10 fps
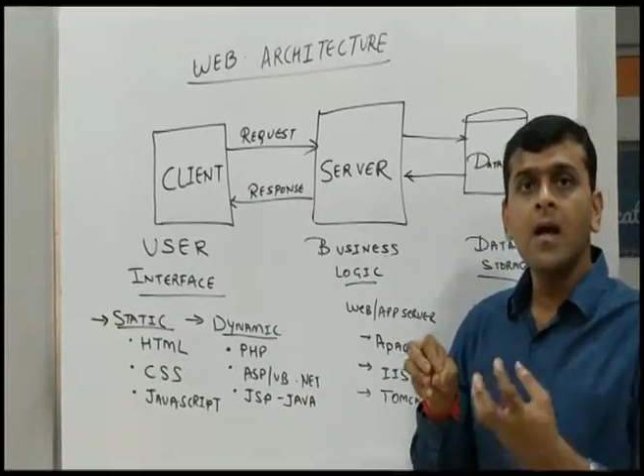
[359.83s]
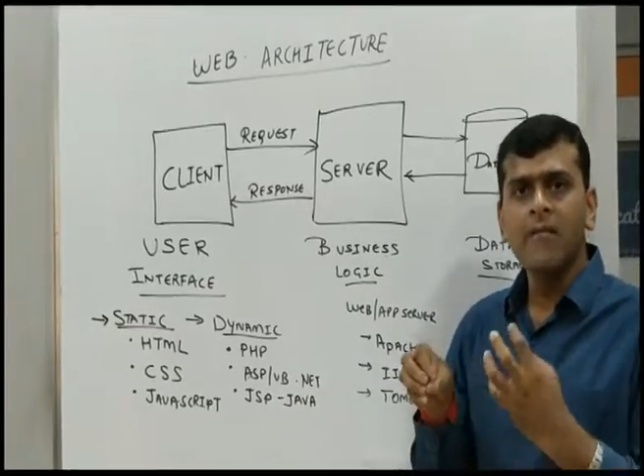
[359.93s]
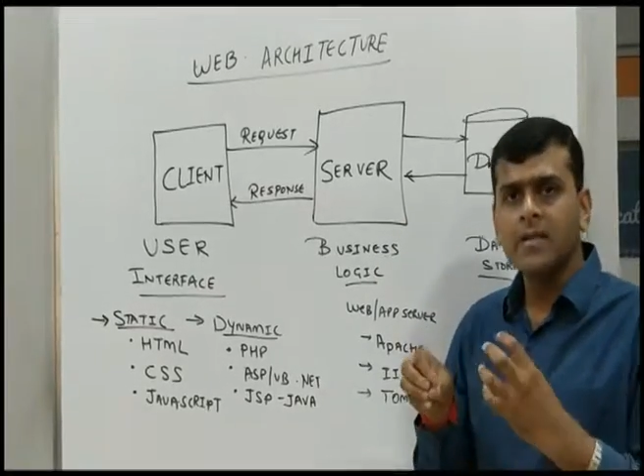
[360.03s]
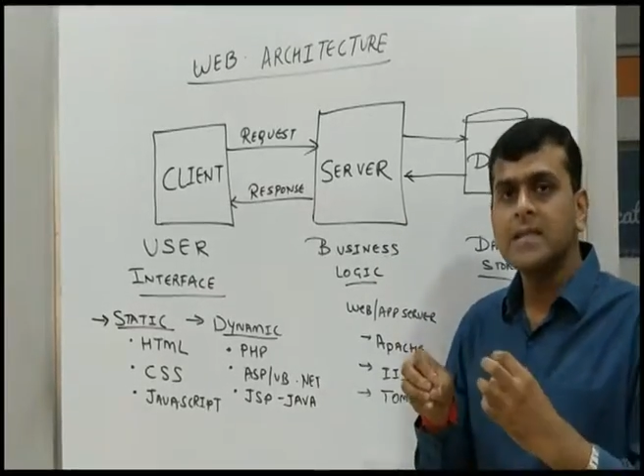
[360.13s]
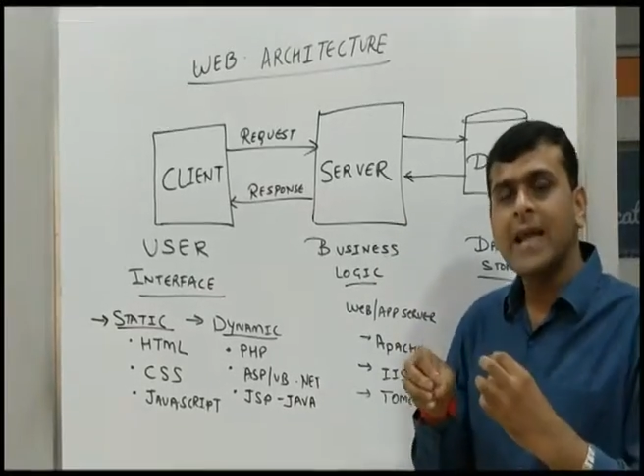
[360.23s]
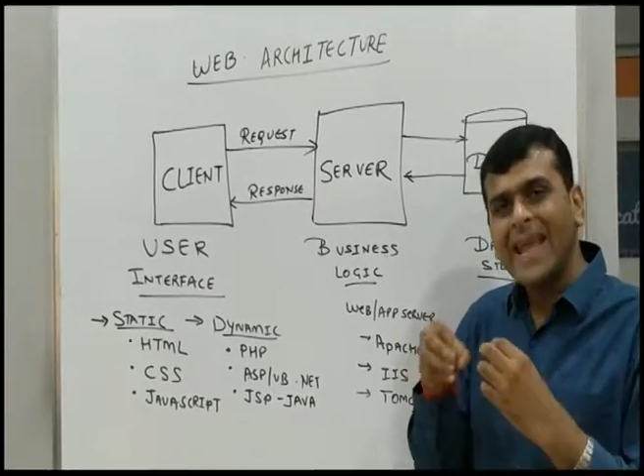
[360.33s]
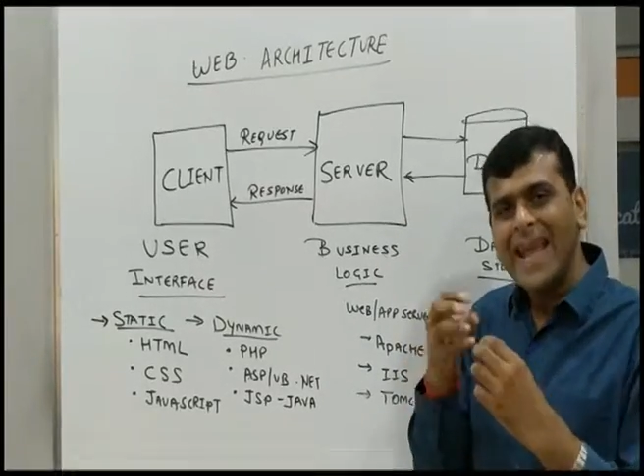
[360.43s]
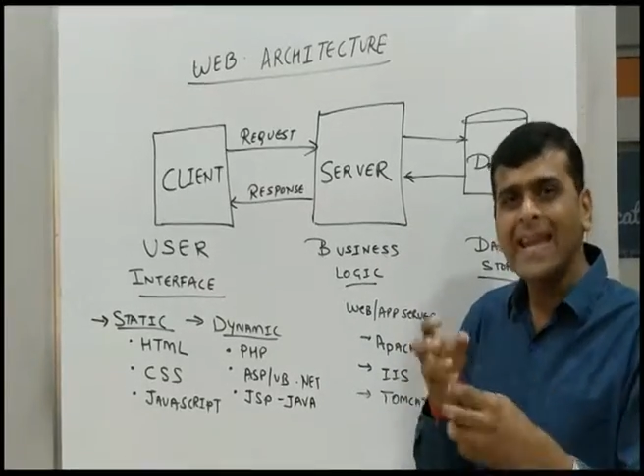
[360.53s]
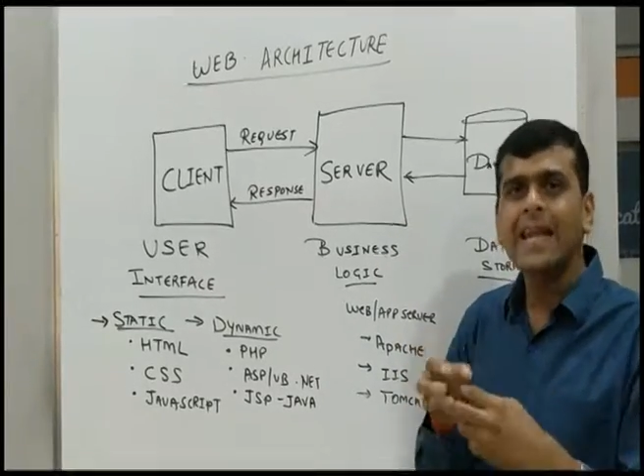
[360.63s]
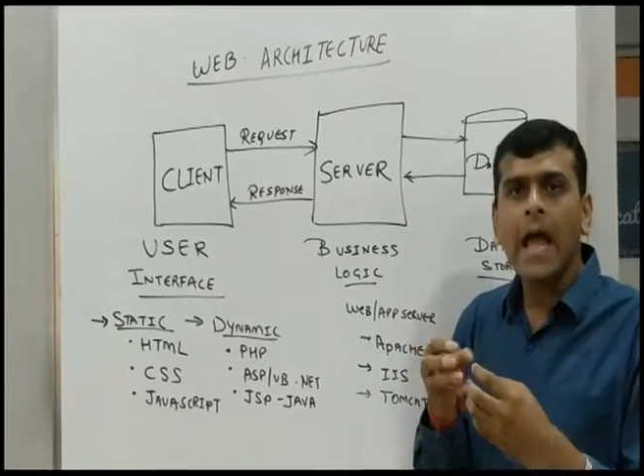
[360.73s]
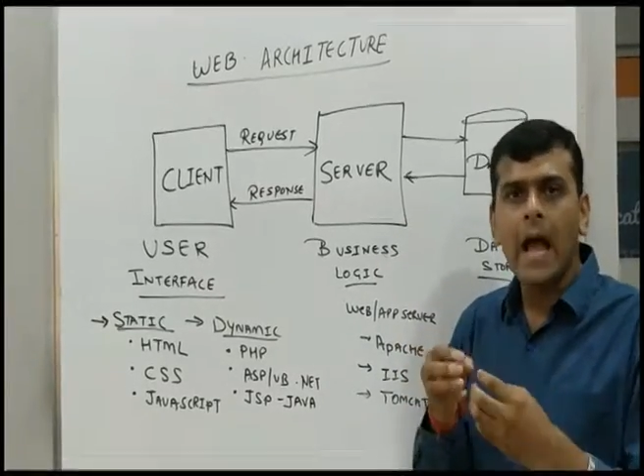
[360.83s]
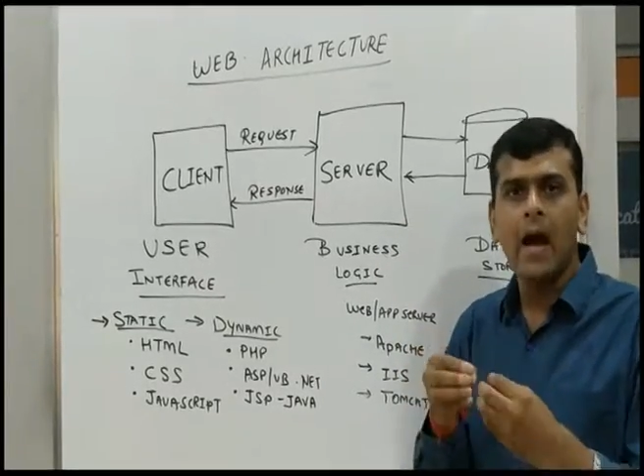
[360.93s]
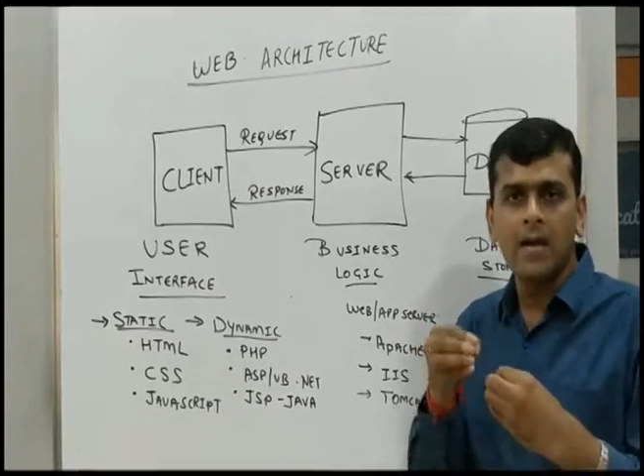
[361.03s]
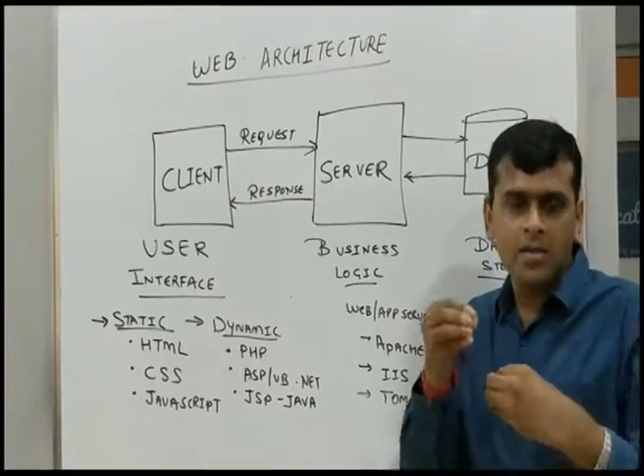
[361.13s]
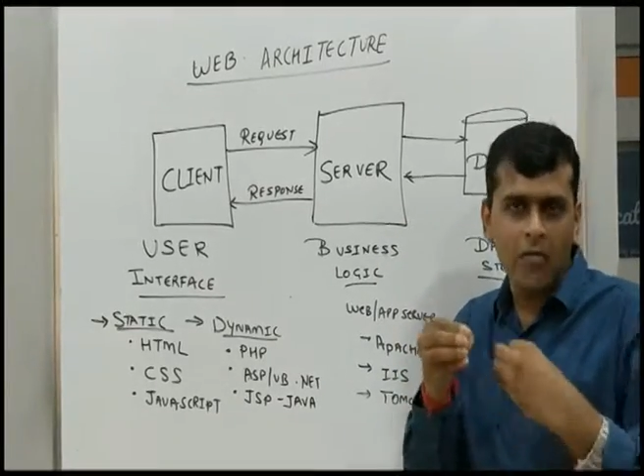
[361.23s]
which is again
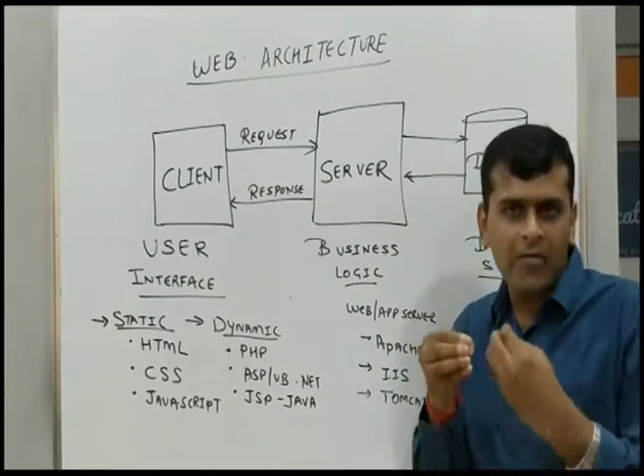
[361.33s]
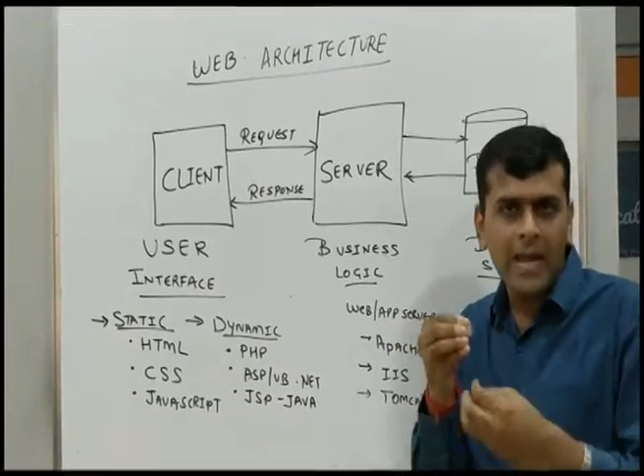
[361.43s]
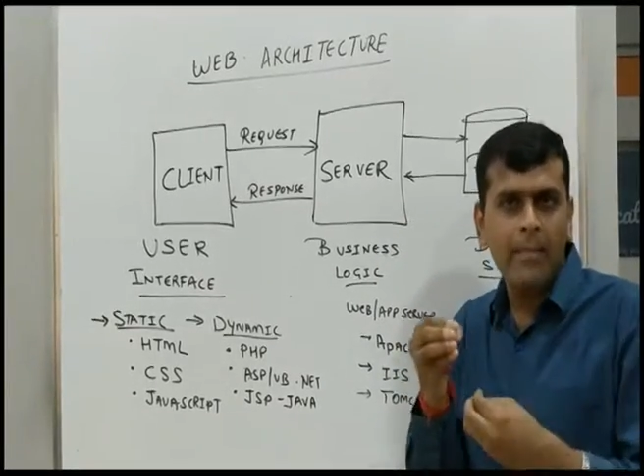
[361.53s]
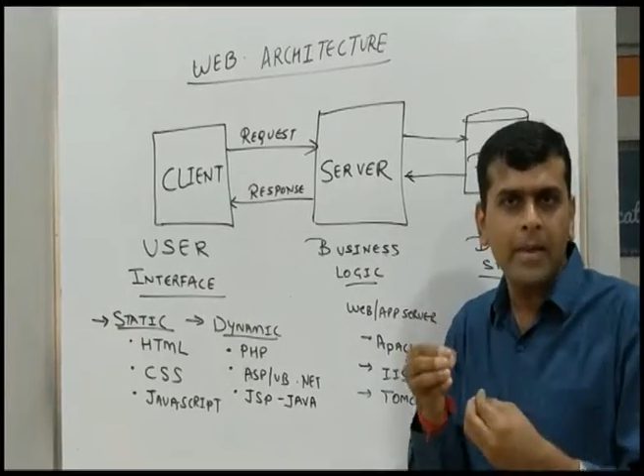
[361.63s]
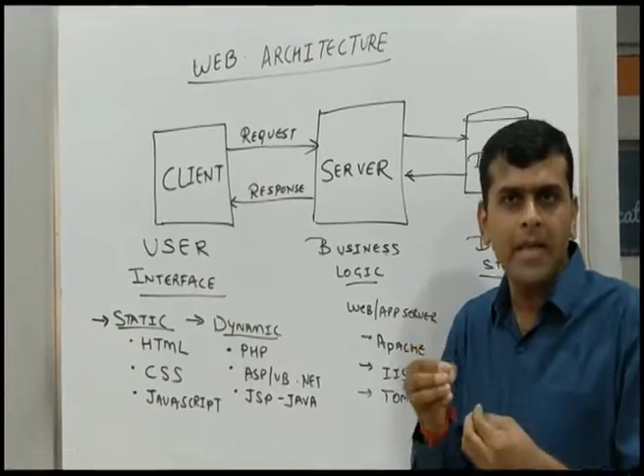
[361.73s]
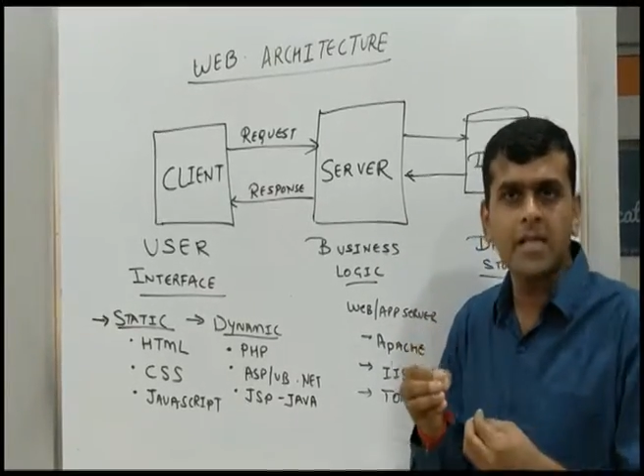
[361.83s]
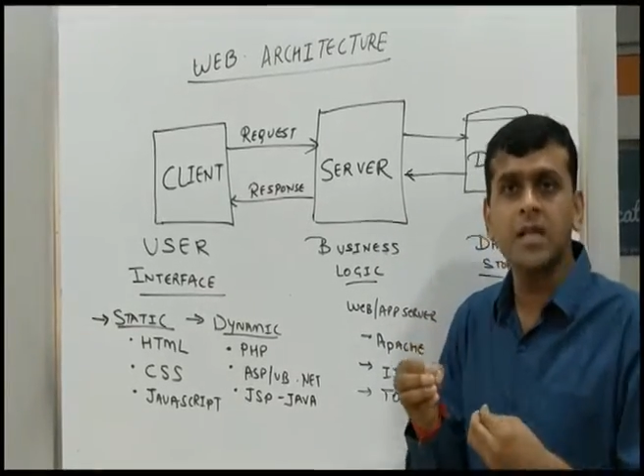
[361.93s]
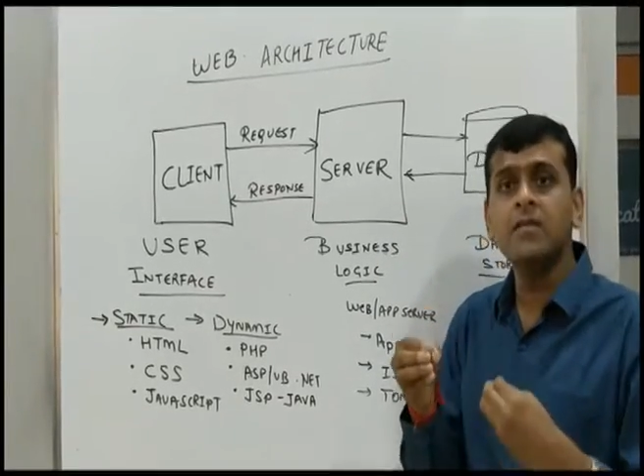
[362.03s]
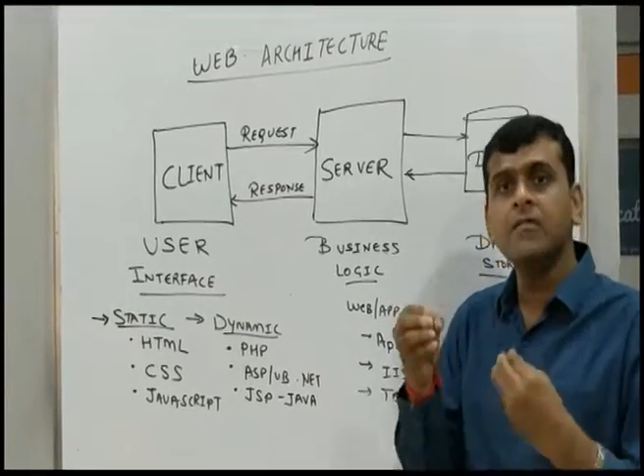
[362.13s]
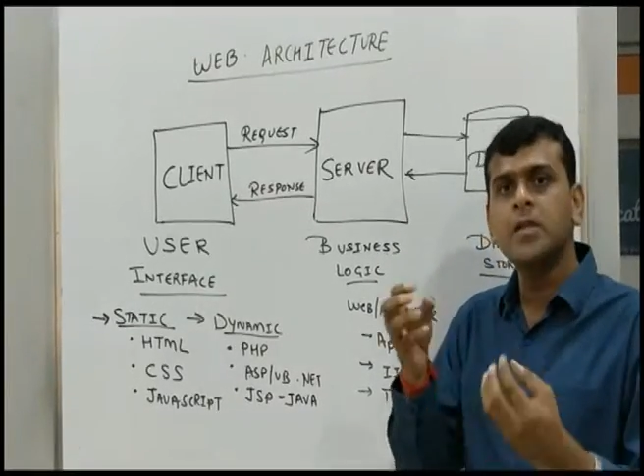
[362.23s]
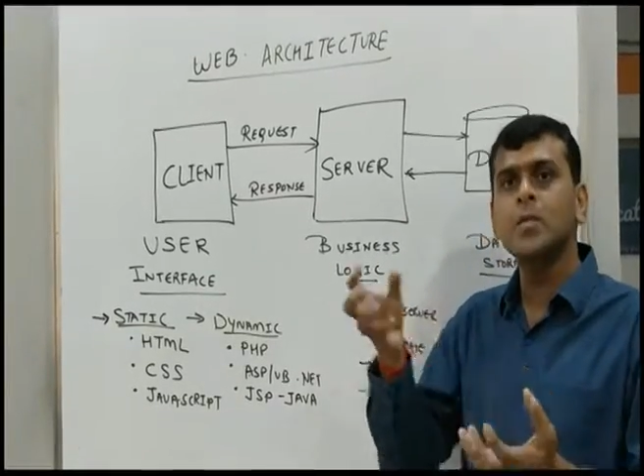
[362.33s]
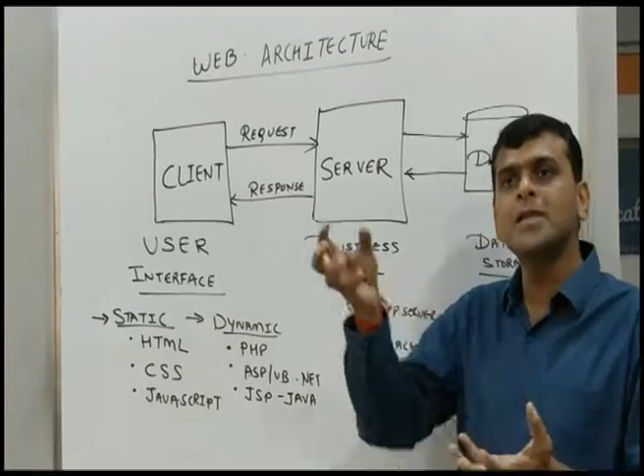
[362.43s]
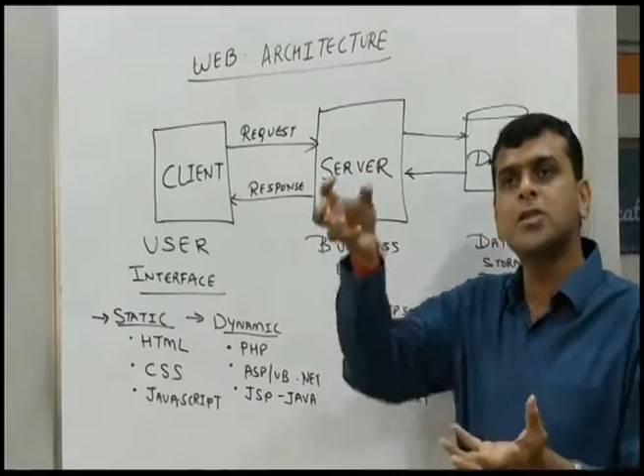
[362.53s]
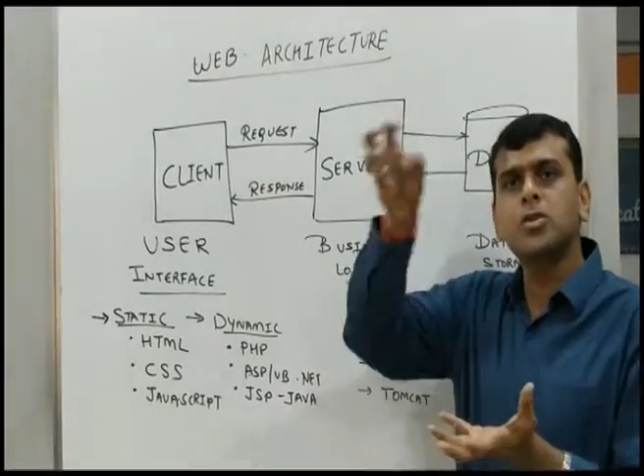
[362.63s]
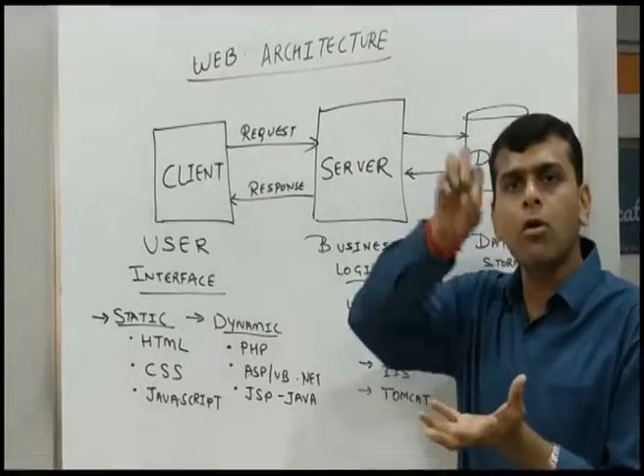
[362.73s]
a software application which will
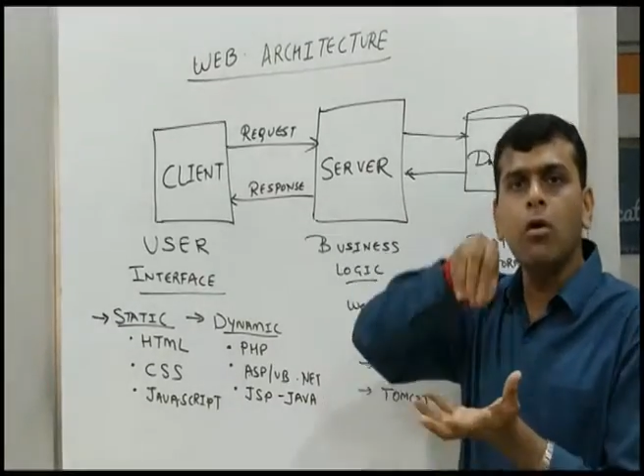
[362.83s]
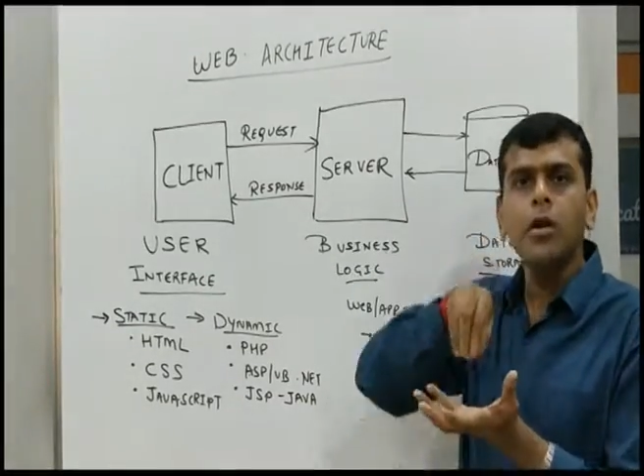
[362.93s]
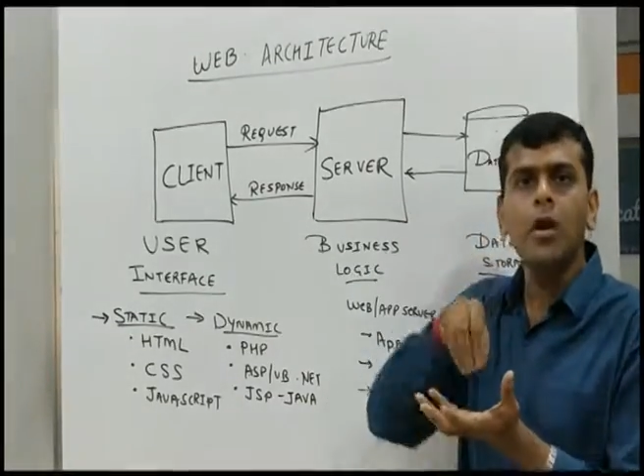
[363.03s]
store